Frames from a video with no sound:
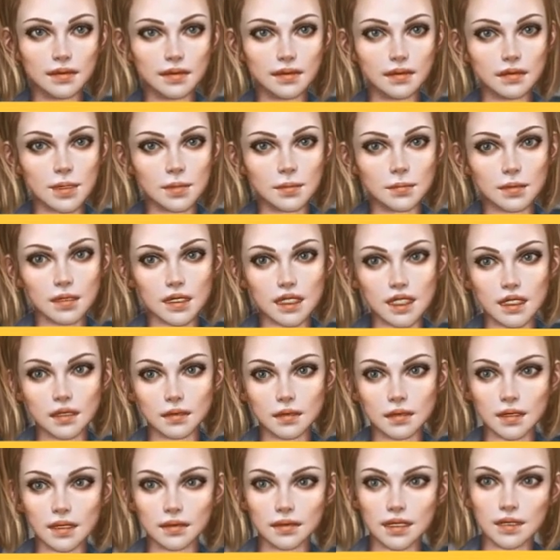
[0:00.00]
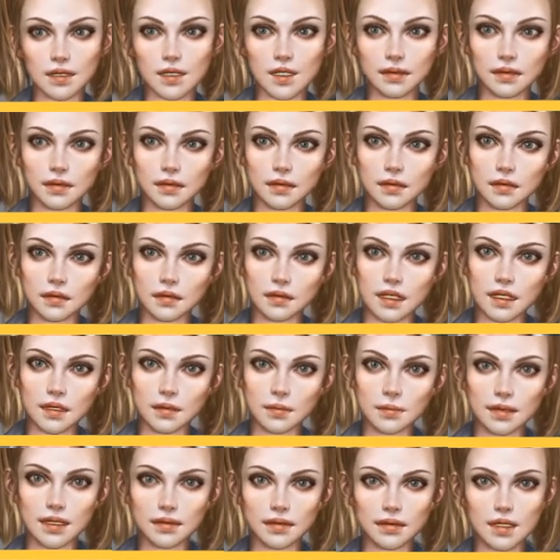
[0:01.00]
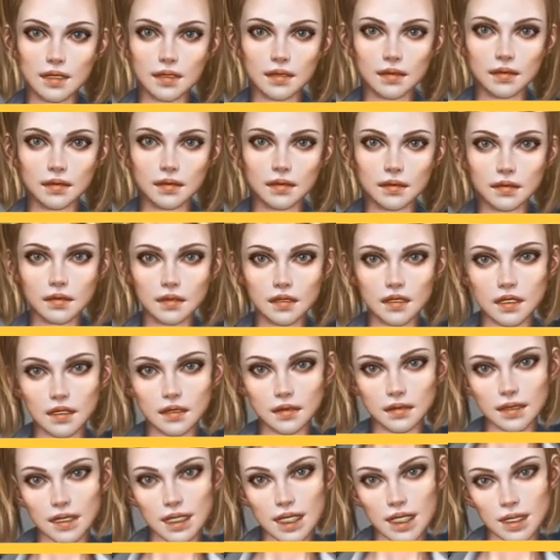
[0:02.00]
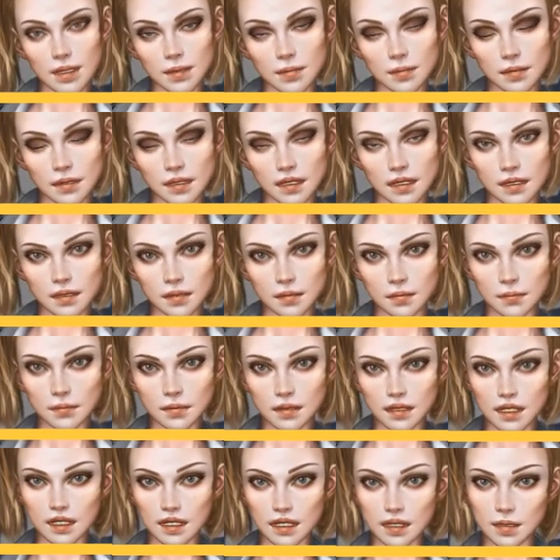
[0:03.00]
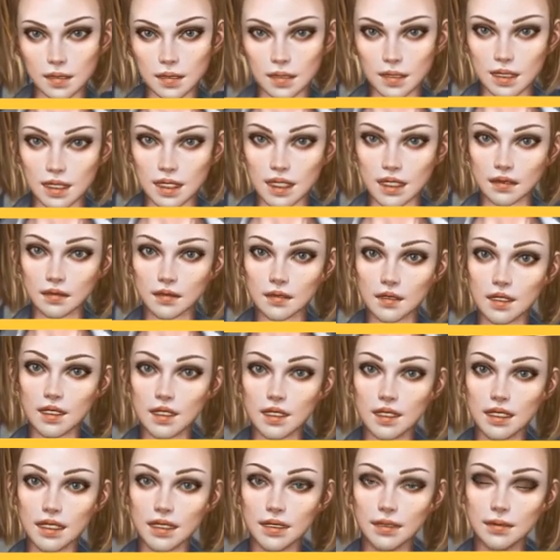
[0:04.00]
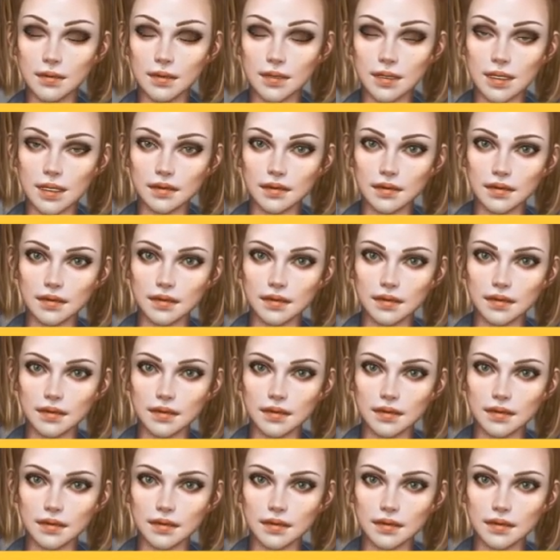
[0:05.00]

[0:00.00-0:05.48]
Do you like an offer? Please follow the link in description or on the video to view the details.